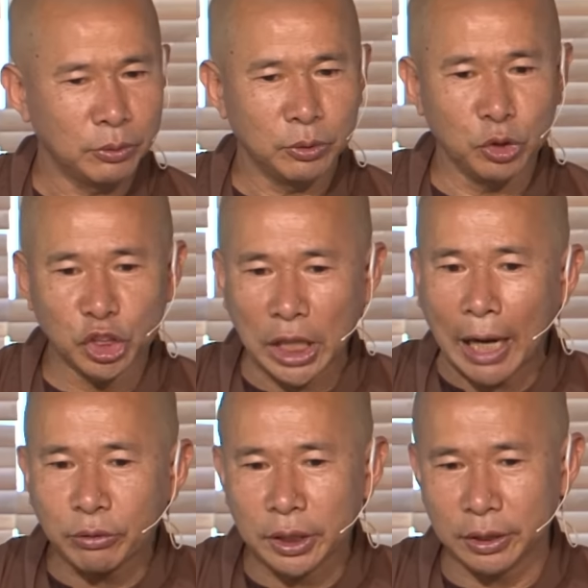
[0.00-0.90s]
You're
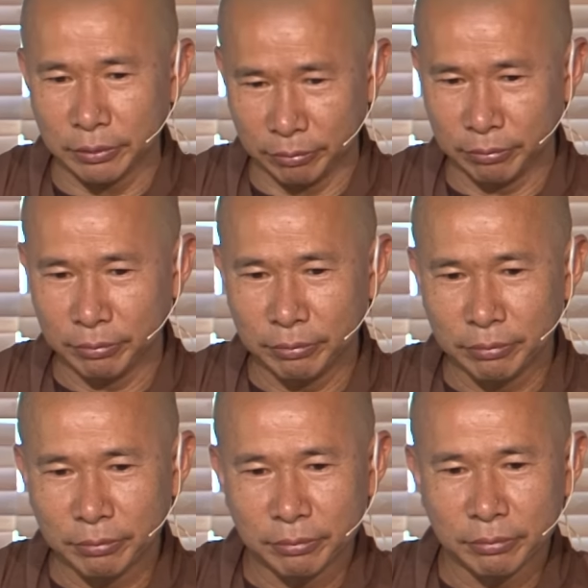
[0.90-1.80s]
shouting.
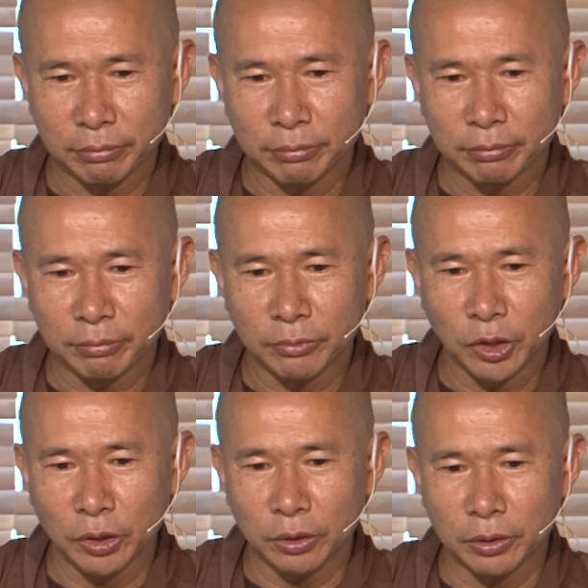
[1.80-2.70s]

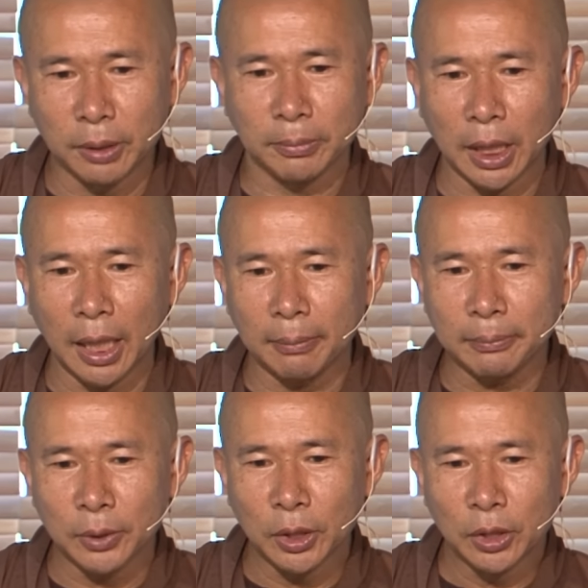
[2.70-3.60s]
You know,
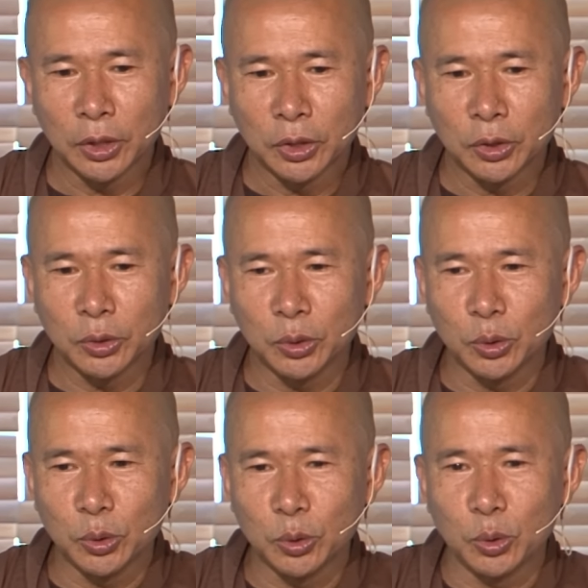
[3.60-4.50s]
sometimes
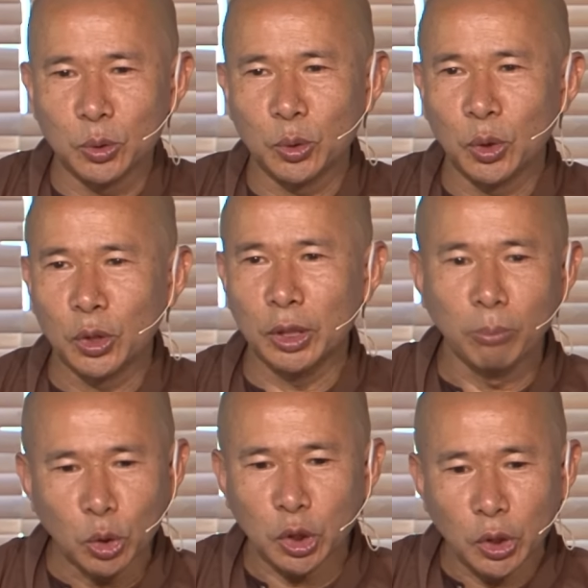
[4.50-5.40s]
you
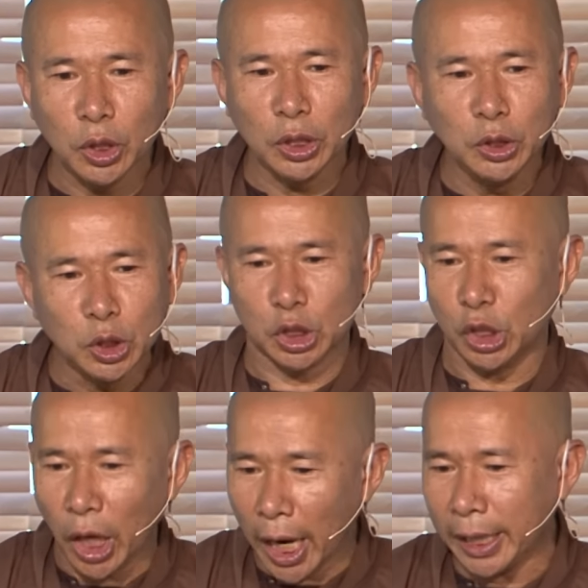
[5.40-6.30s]
emotionally you
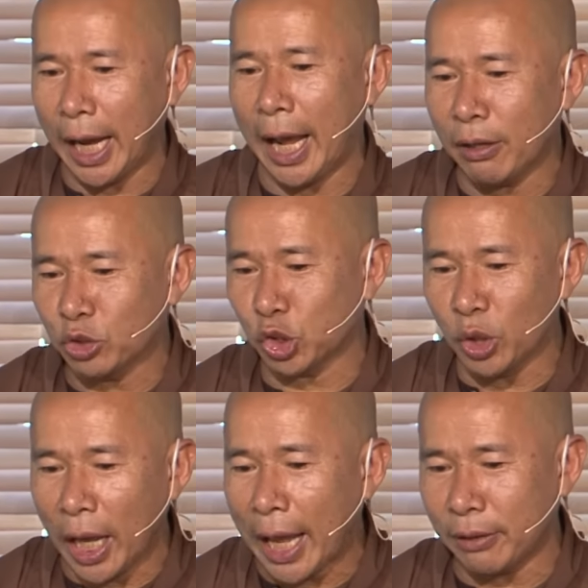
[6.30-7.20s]
cry out so
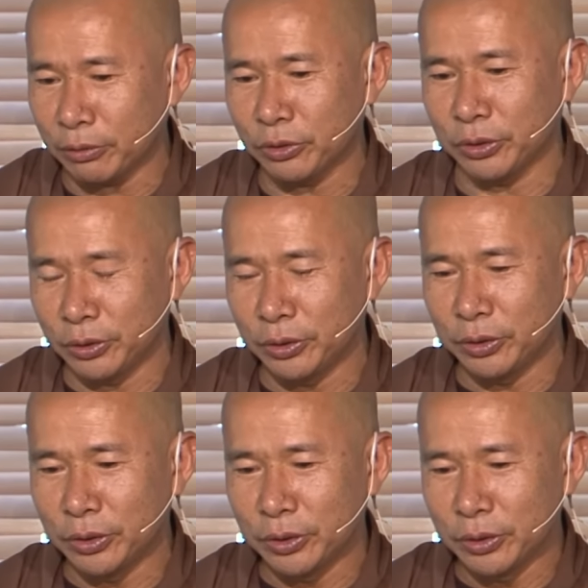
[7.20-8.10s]
loud.
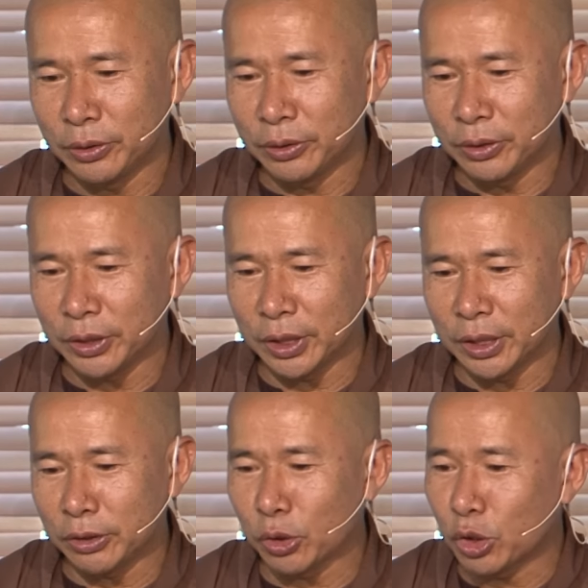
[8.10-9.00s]
You
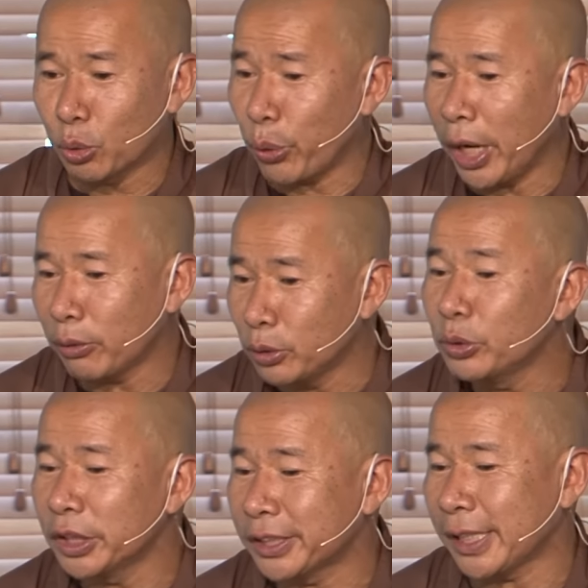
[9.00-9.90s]
see, so the quail
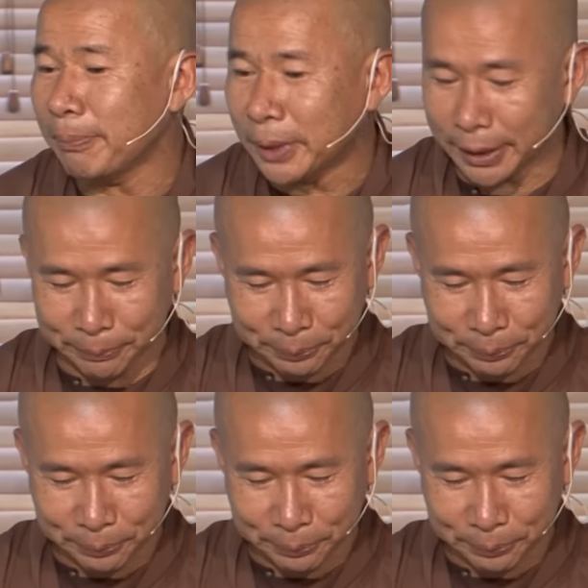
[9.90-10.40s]
doing the same thing.